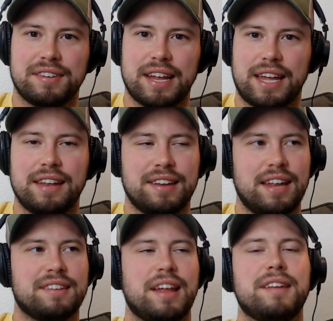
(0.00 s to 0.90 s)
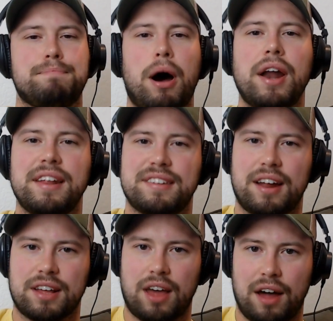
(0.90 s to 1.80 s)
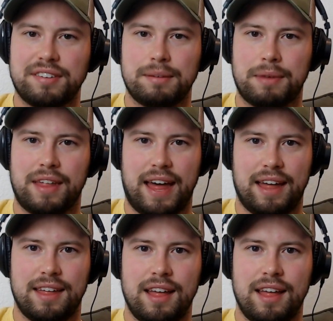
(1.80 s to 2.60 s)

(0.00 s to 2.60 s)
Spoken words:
Like his body's not accustomed to that.